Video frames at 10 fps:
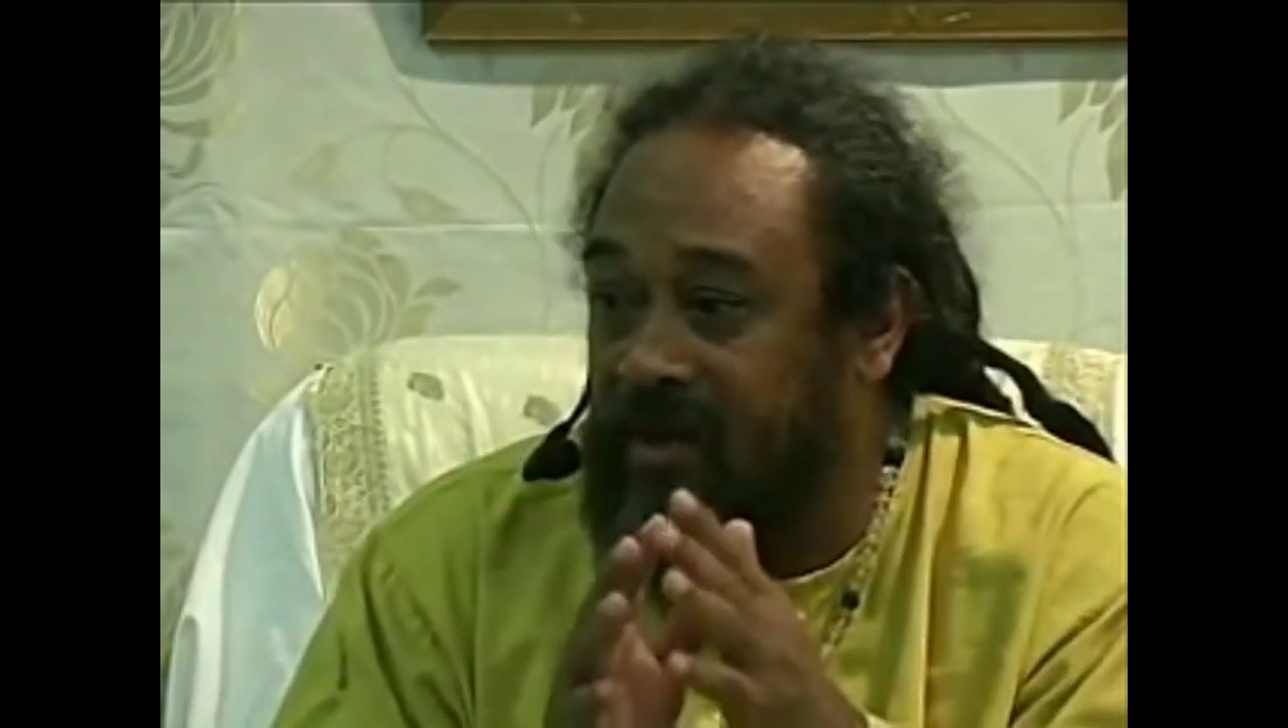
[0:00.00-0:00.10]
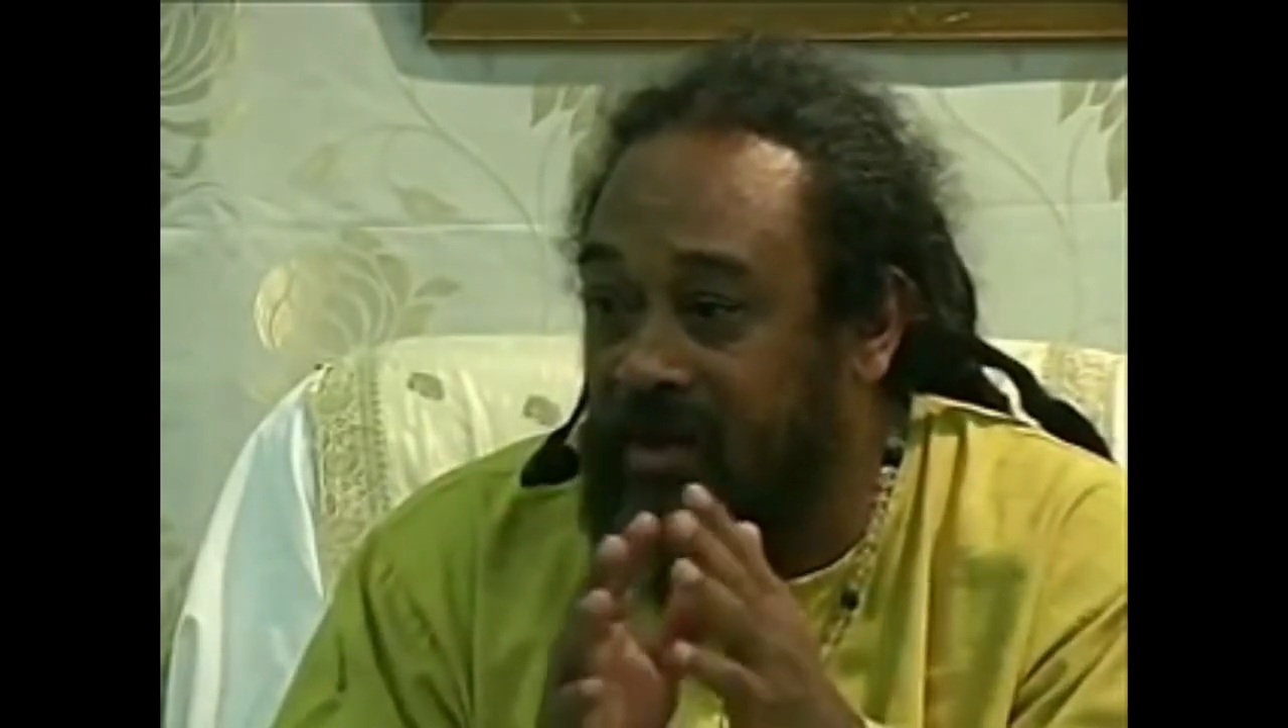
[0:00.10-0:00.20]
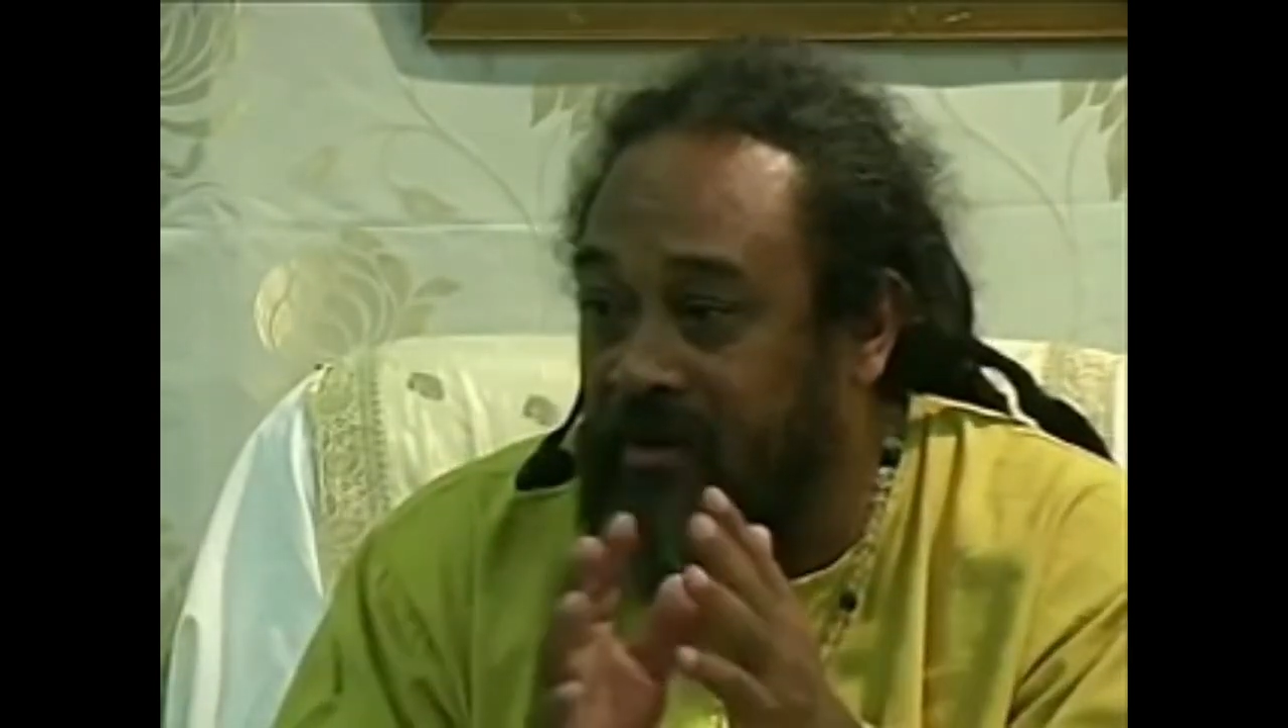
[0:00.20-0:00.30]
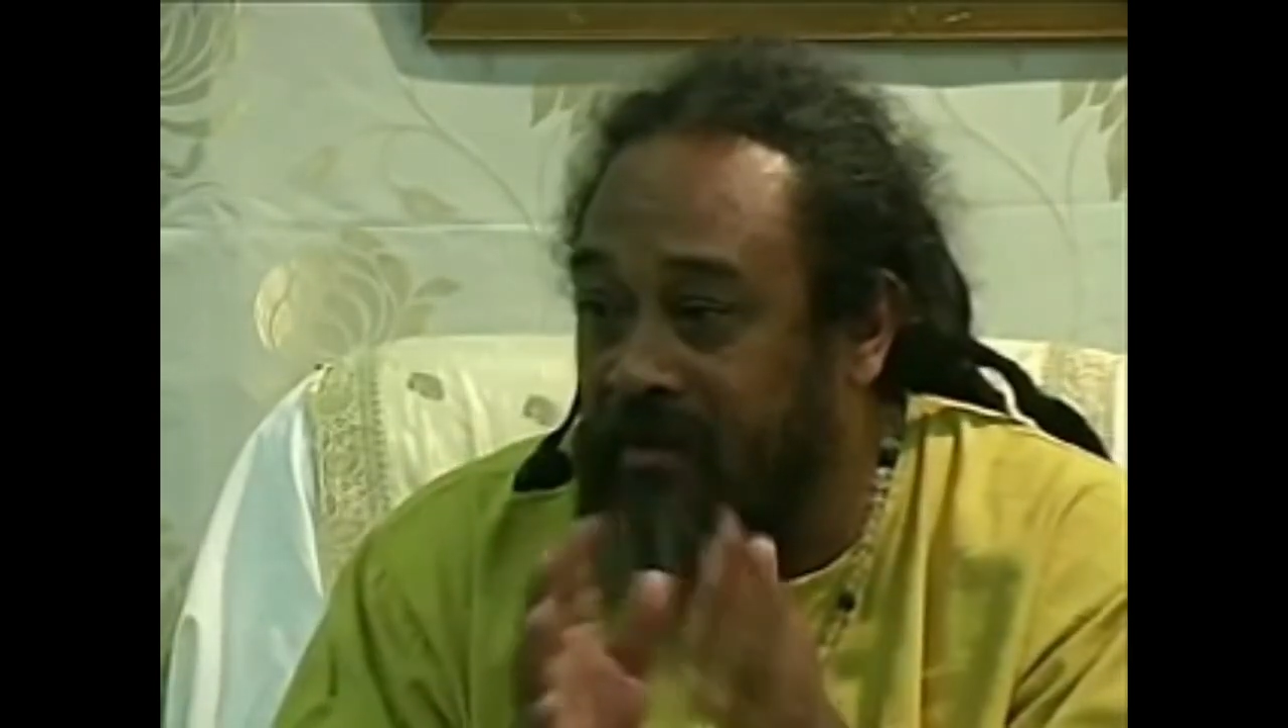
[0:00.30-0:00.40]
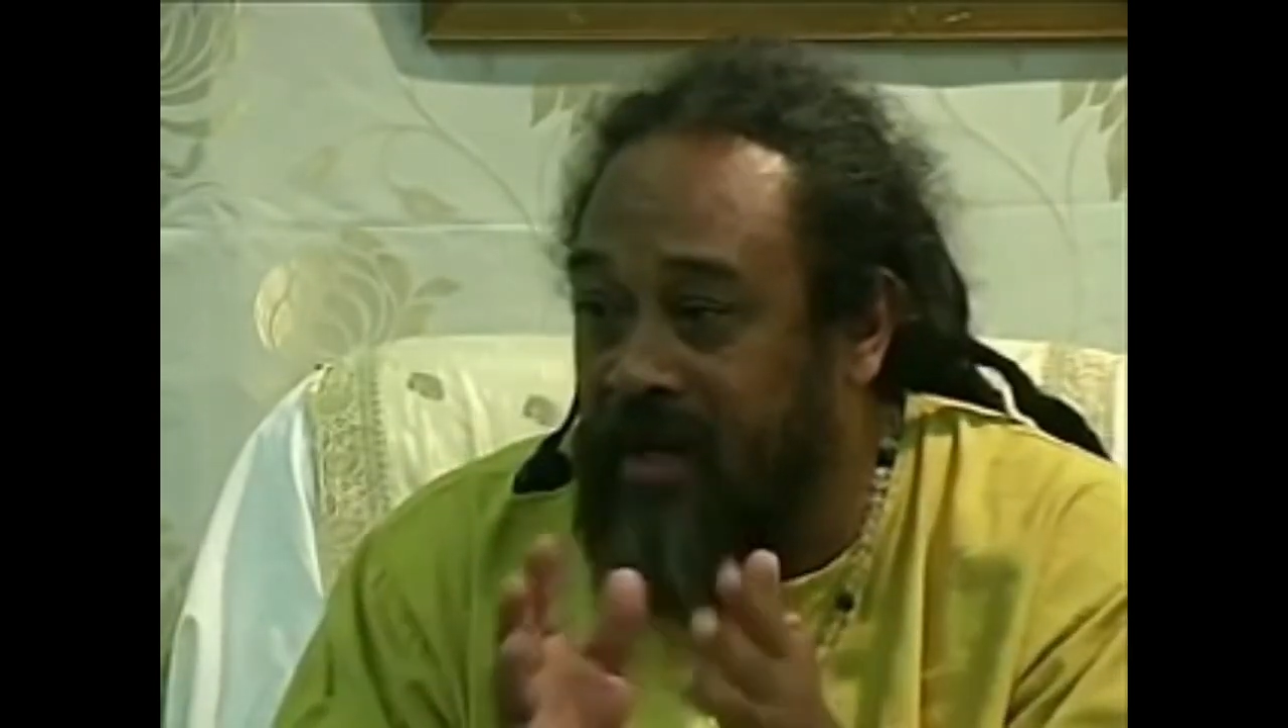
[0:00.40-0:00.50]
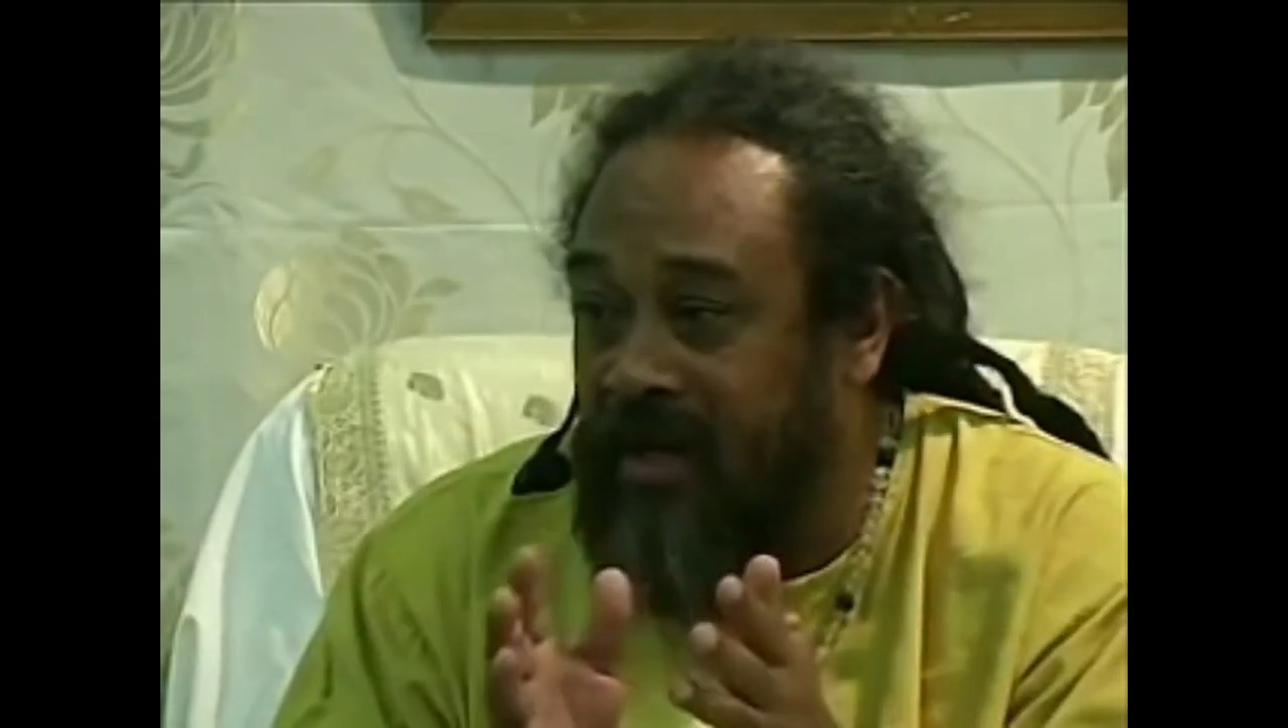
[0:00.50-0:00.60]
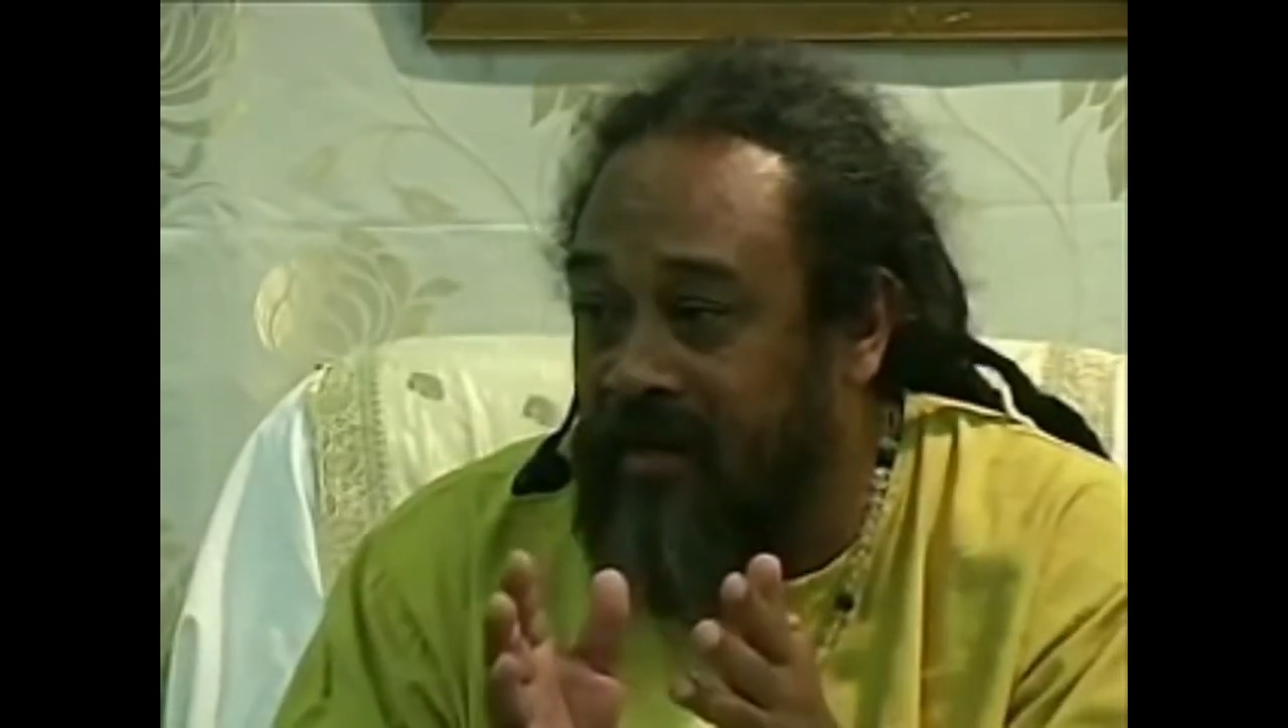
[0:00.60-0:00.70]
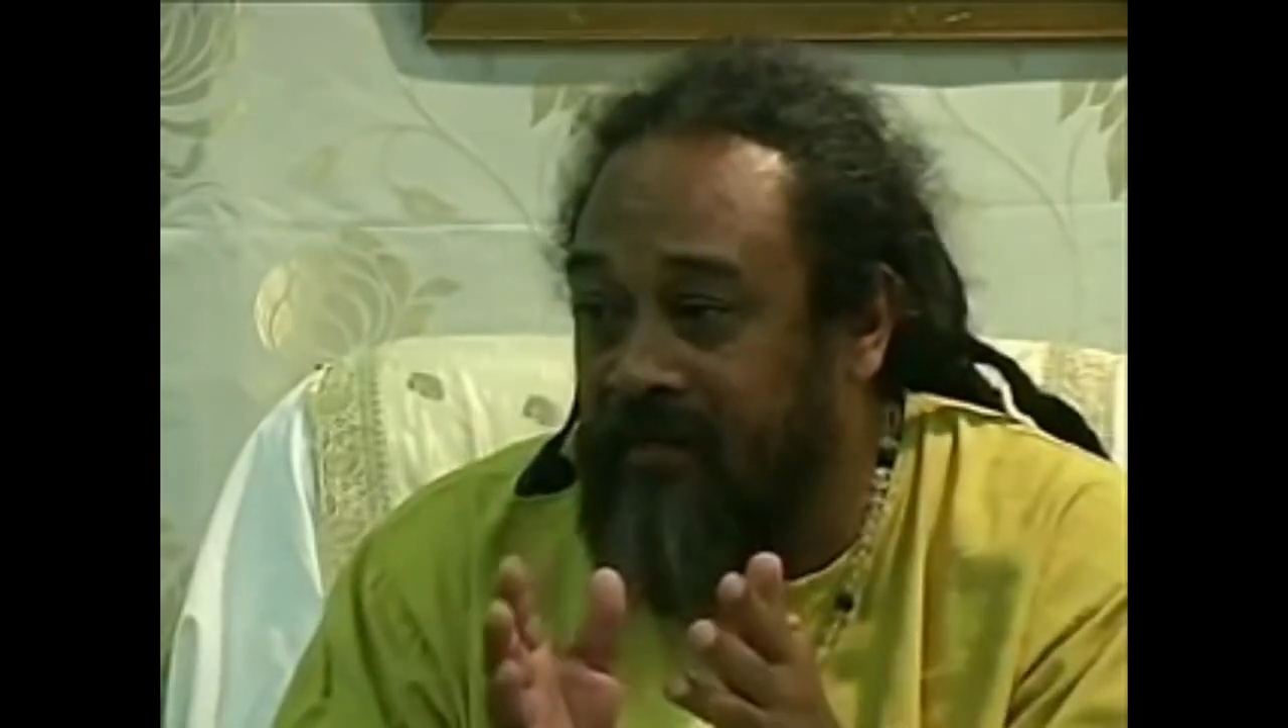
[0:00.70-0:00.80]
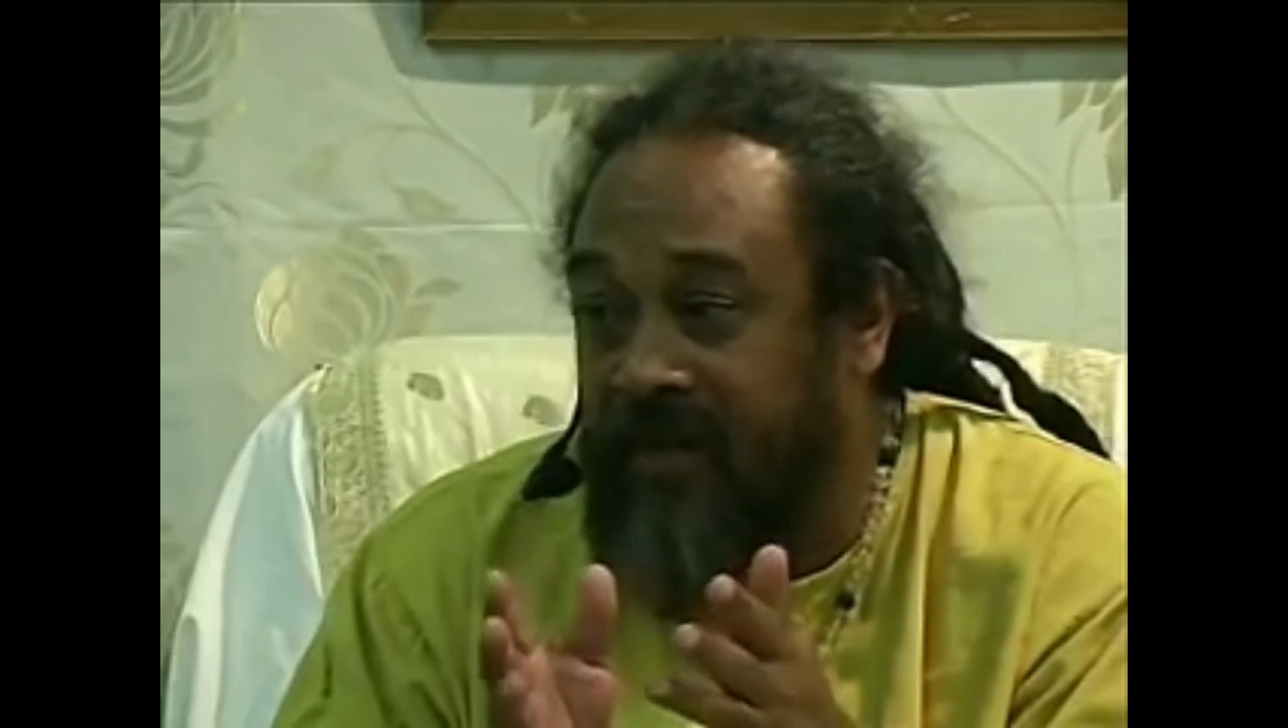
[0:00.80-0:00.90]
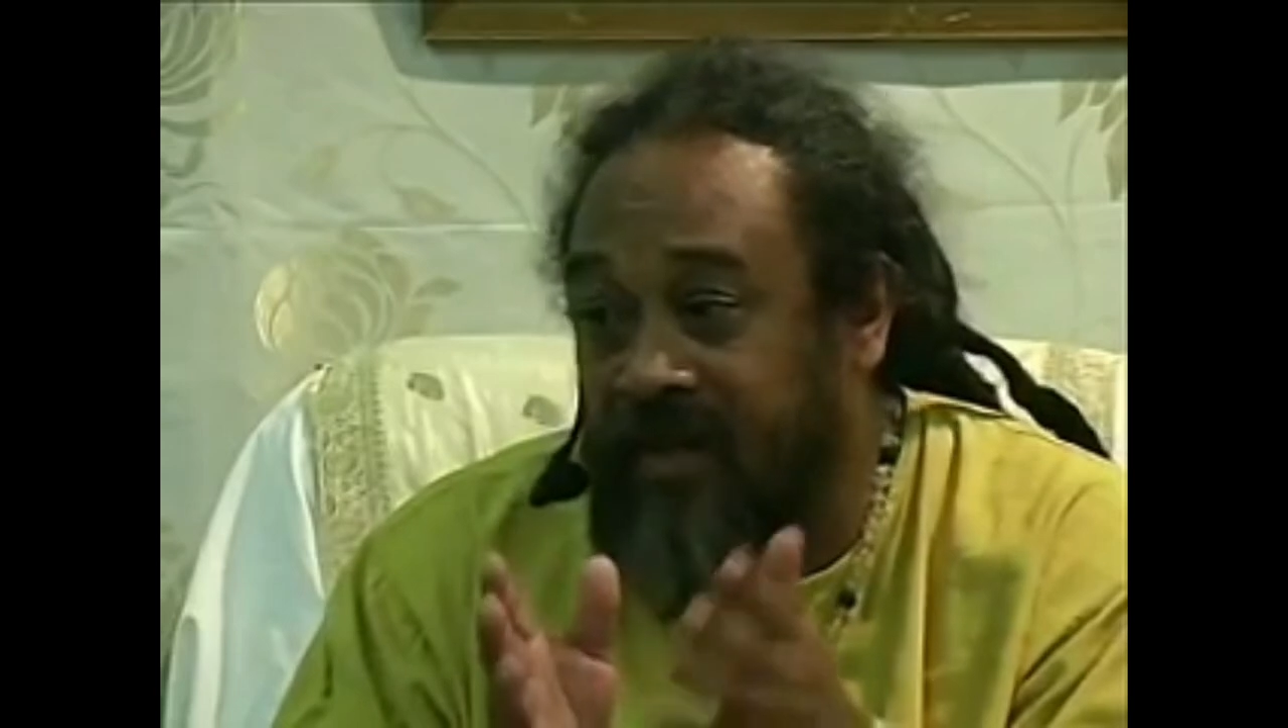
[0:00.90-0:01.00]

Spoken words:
immortal being